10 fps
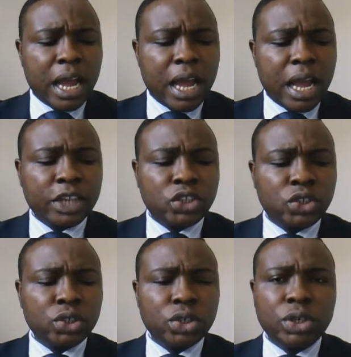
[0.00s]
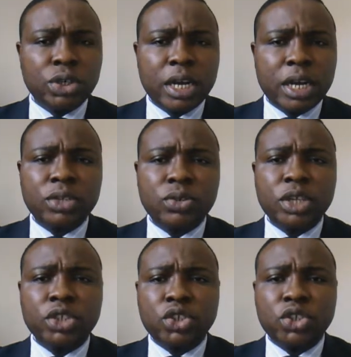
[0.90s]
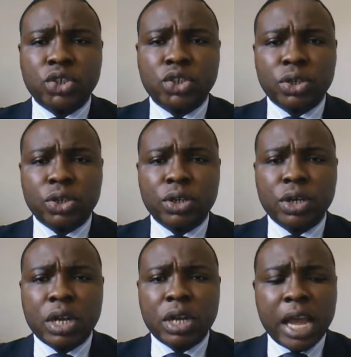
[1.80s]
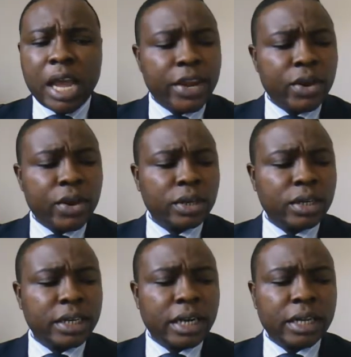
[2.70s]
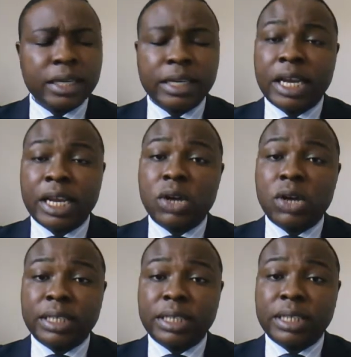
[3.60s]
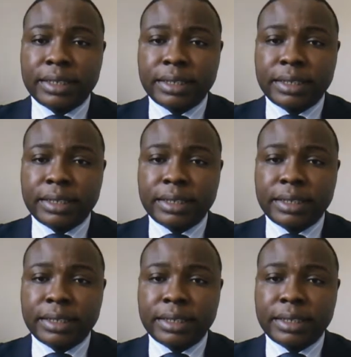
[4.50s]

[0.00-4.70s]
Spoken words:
I need to ensure I know the content